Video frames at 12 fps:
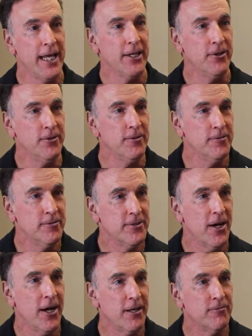Thank you,
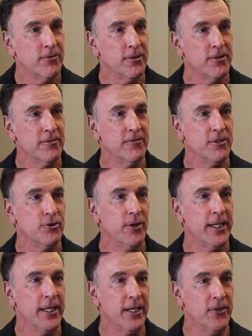Todd, for
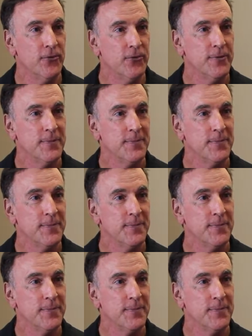joining us.